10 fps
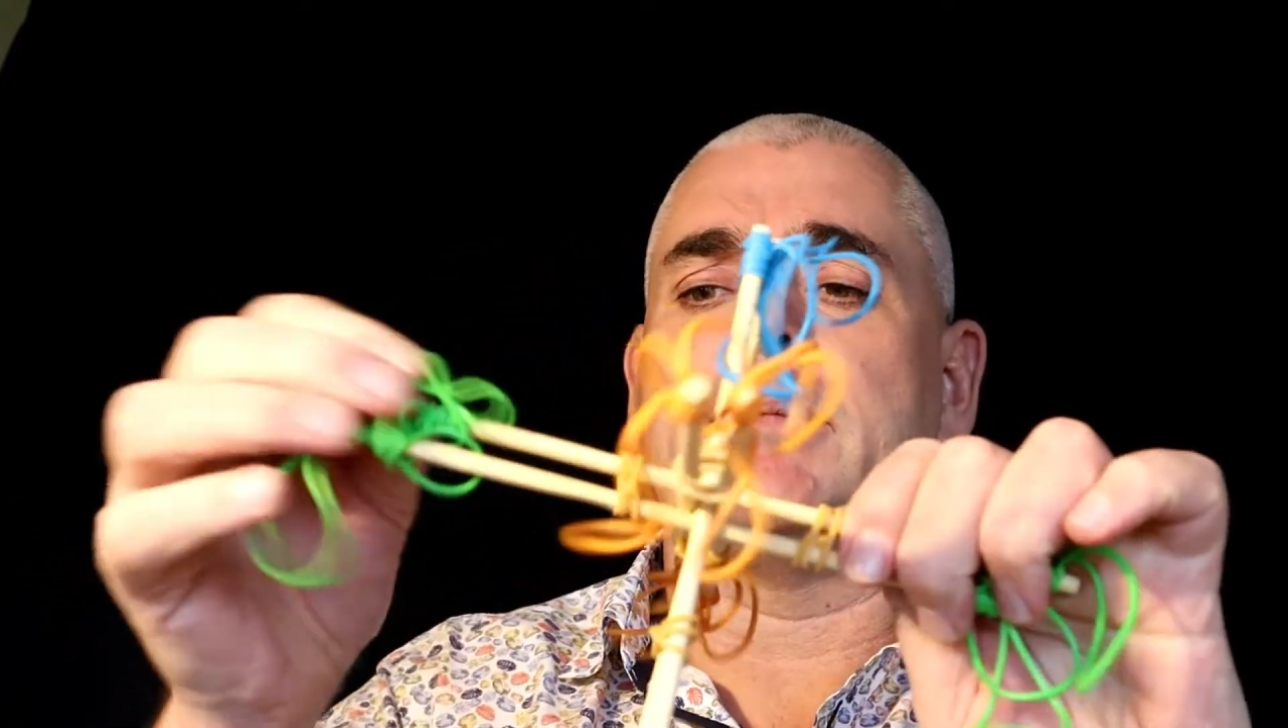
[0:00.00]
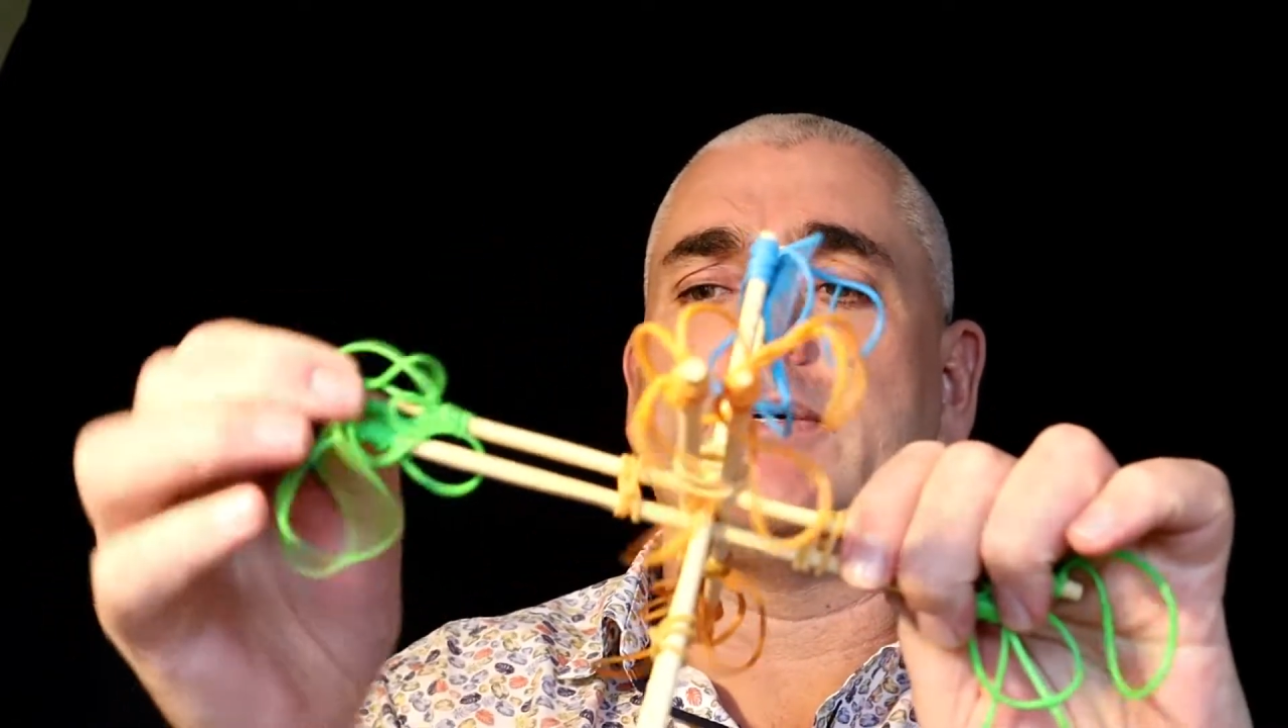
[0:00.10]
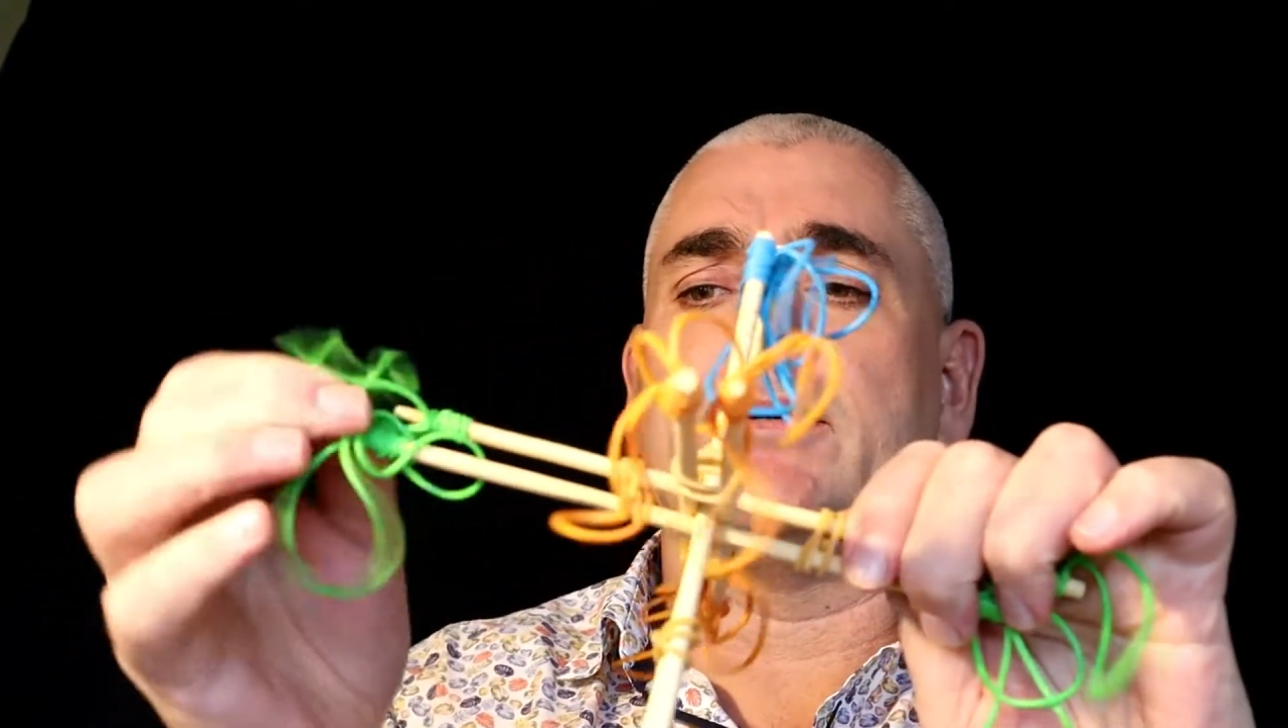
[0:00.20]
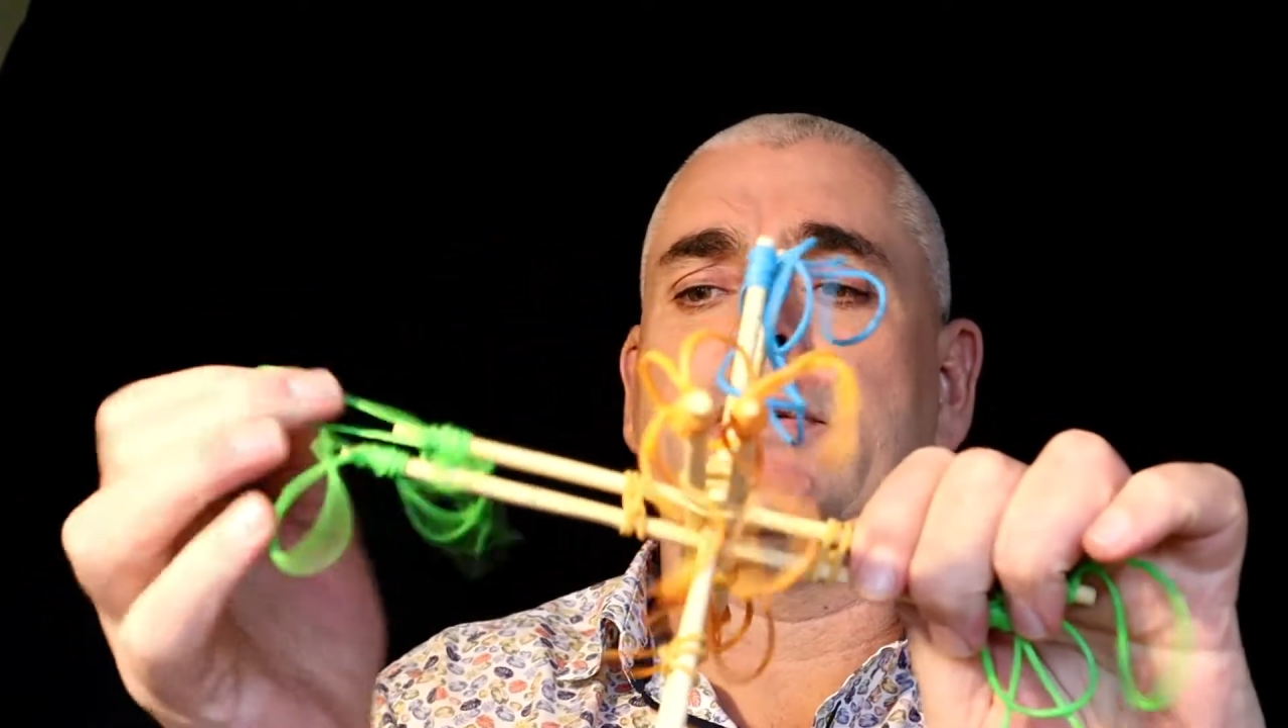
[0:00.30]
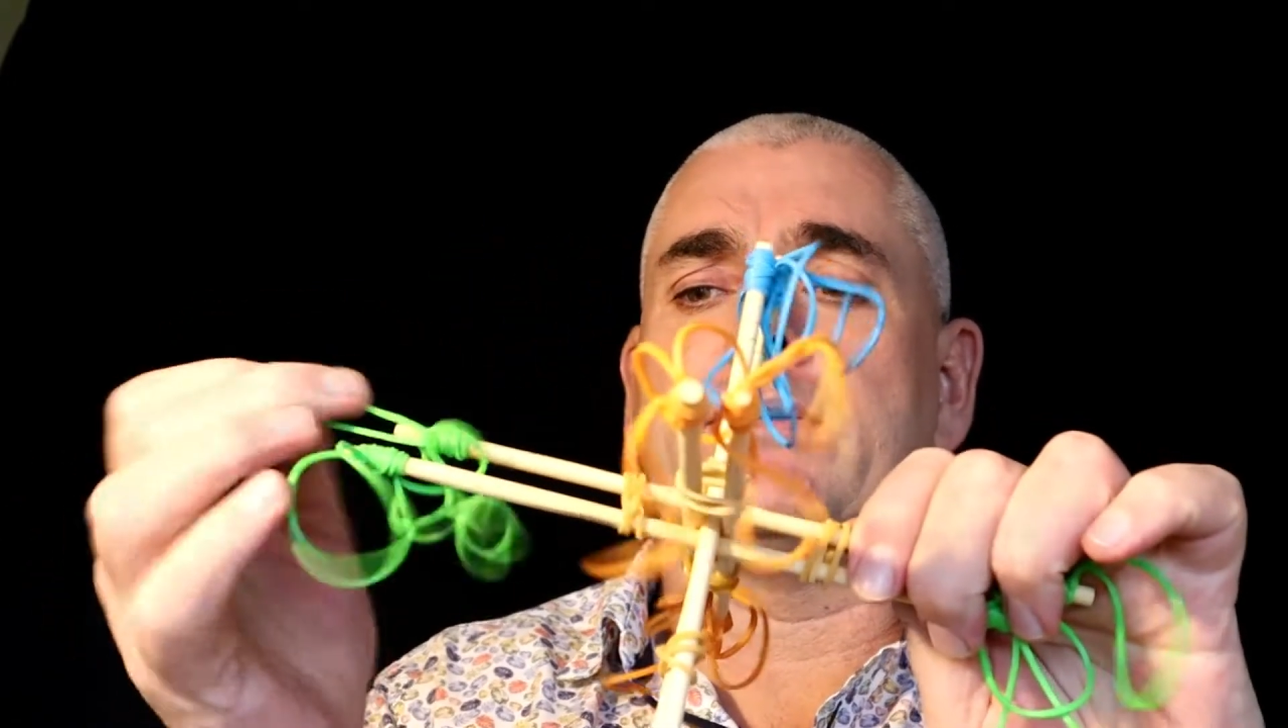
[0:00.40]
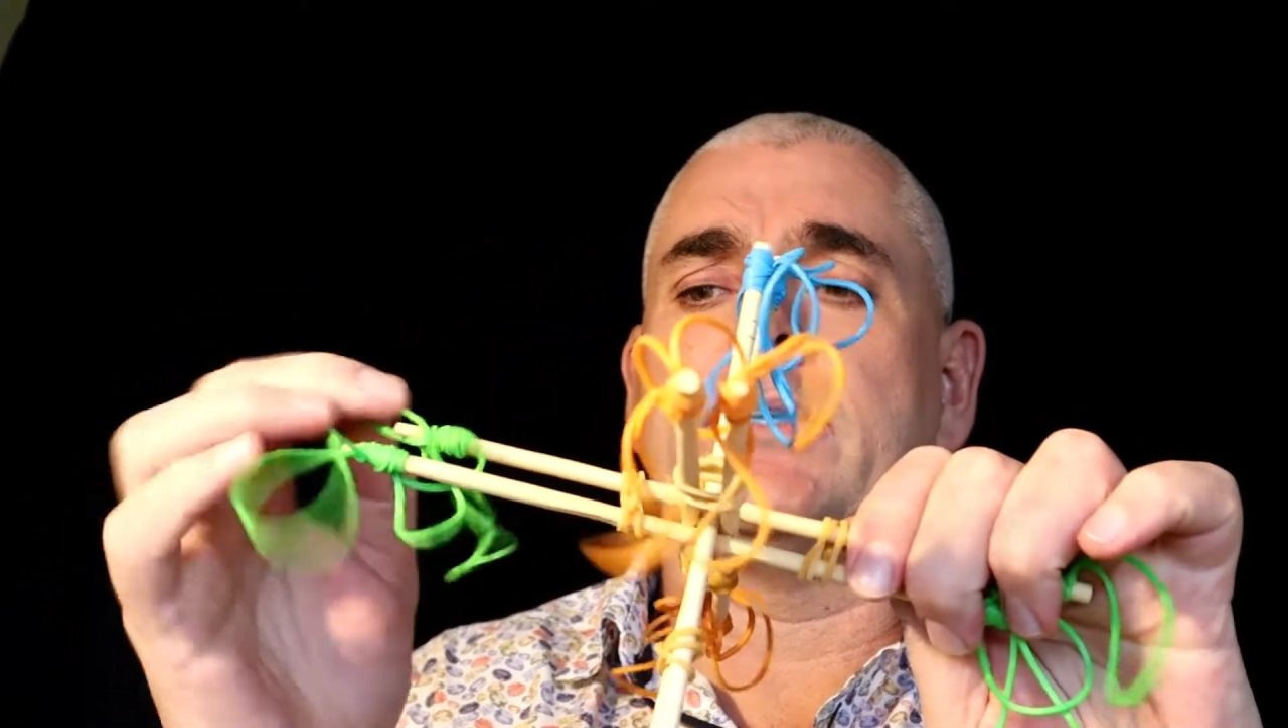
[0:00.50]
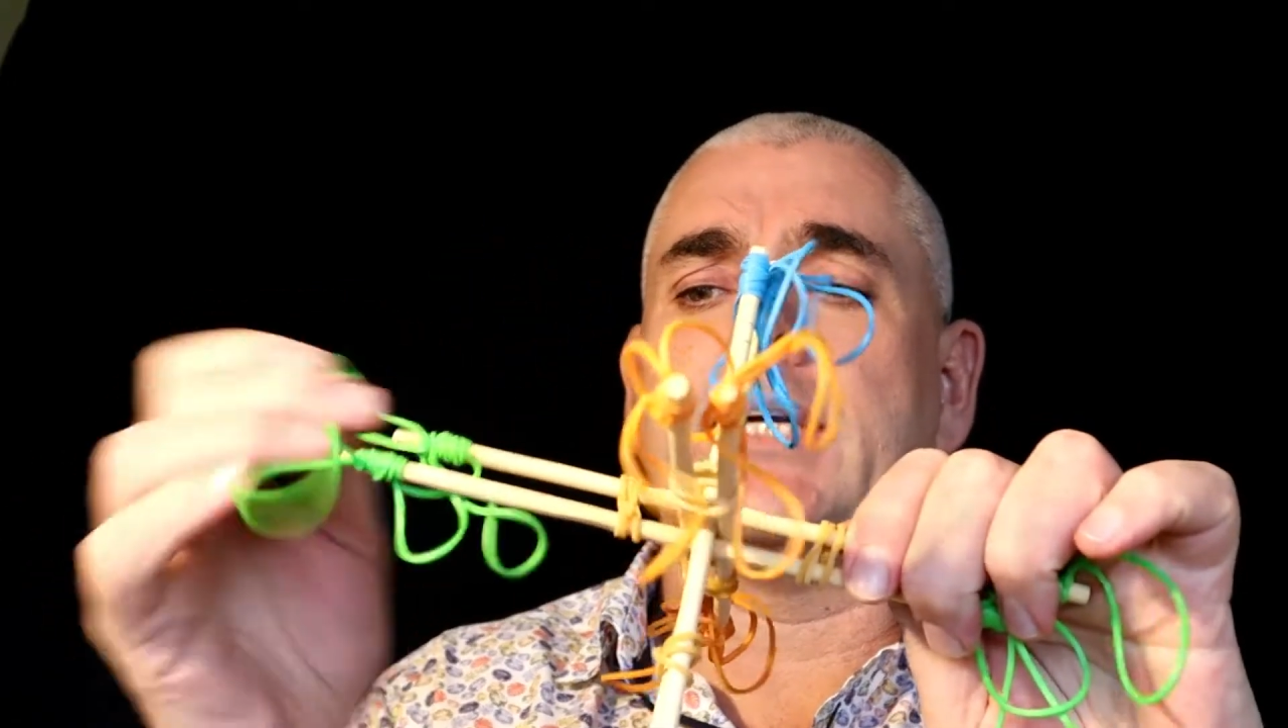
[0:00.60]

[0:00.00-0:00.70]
or